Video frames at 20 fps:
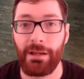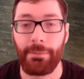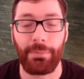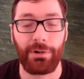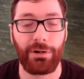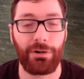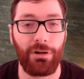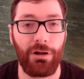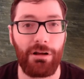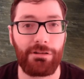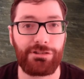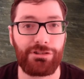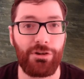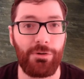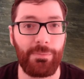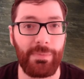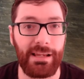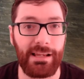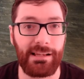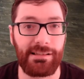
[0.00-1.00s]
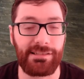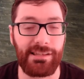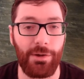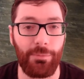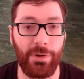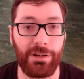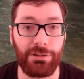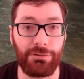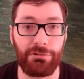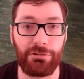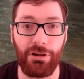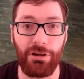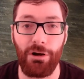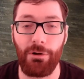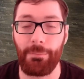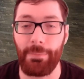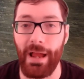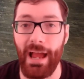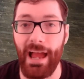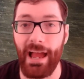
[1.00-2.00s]
but it also means that when you go
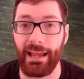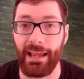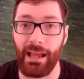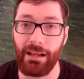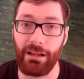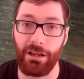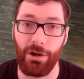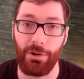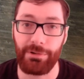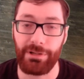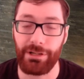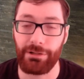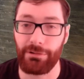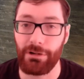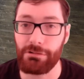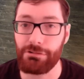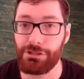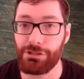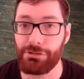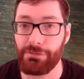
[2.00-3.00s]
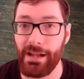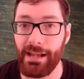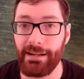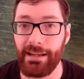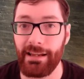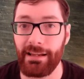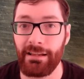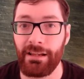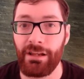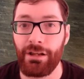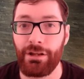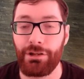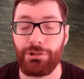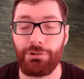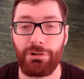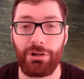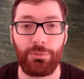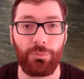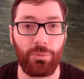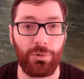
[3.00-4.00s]
back and go to your own training, you
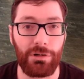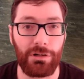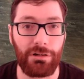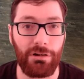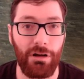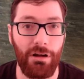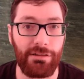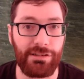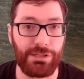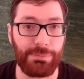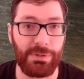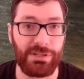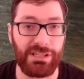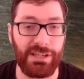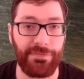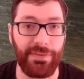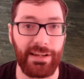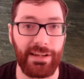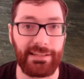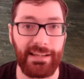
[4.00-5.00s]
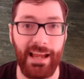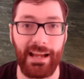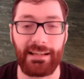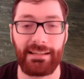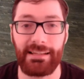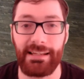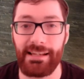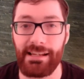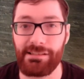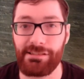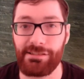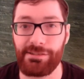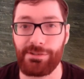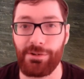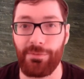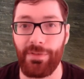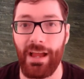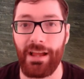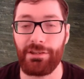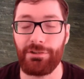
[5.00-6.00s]
can work on specific techniques
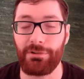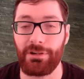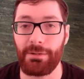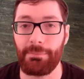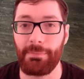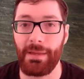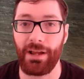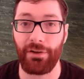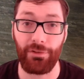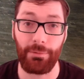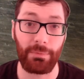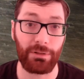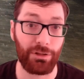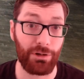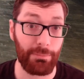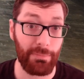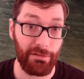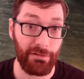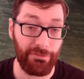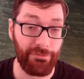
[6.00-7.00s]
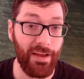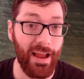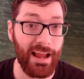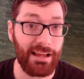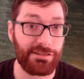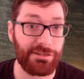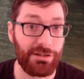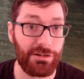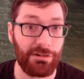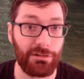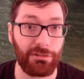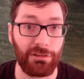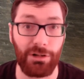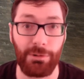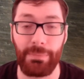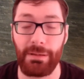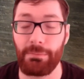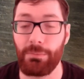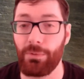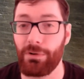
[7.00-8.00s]
so that you can make them a little bit faster, a little
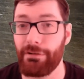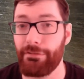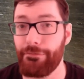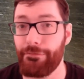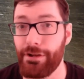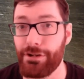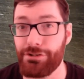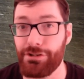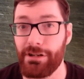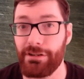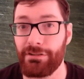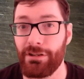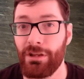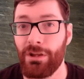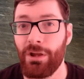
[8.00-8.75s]
bit more efficient,